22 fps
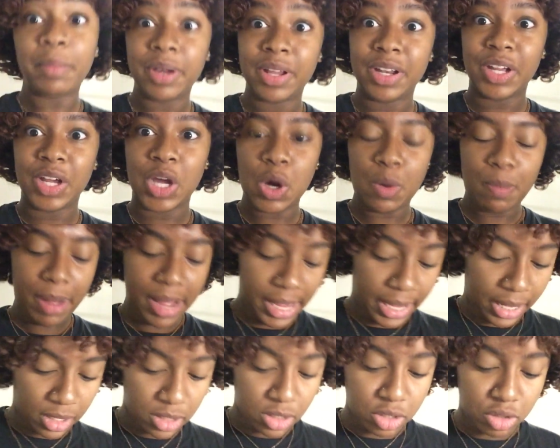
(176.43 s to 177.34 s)
I'm gonna go
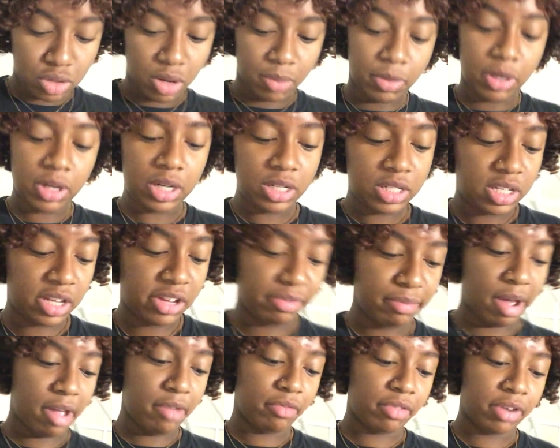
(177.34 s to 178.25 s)
paint. So I'm gonna see
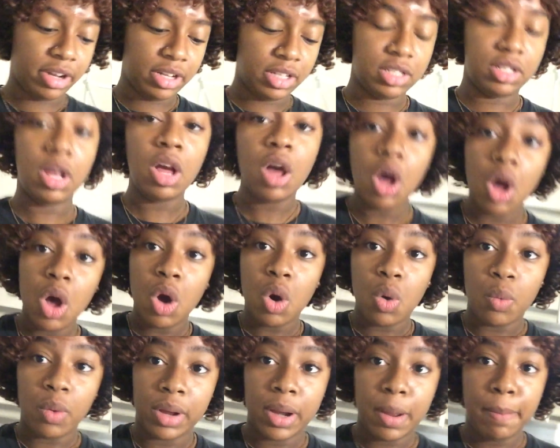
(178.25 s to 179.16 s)
if my friends
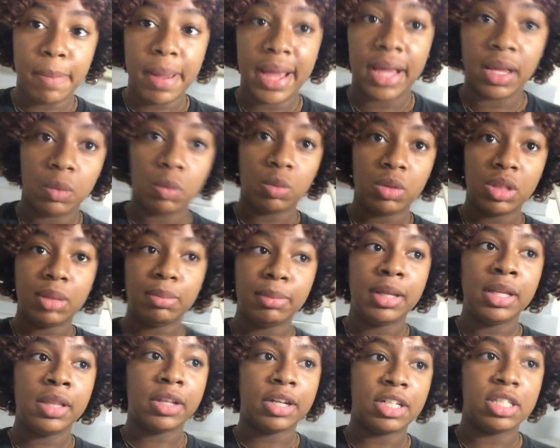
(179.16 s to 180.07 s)
wanna paint with
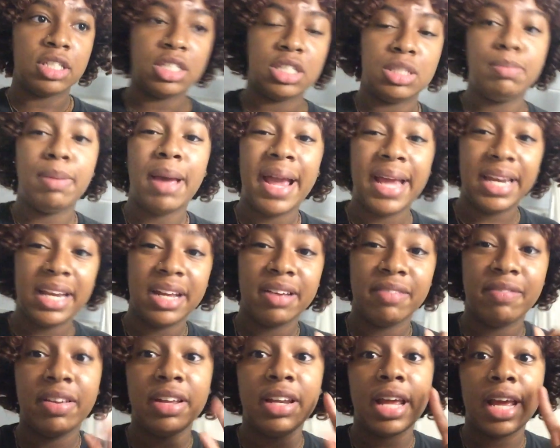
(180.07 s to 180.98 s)
me. There's this
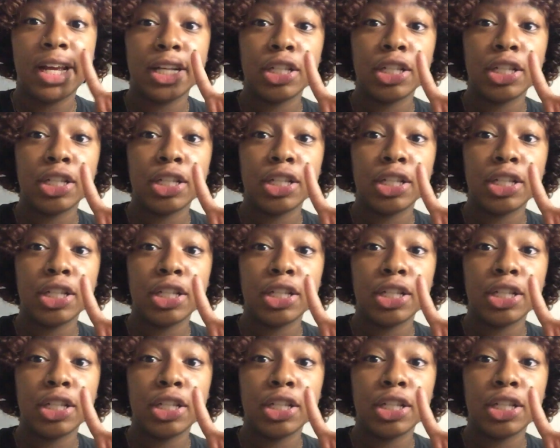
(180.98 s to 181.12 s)
painting event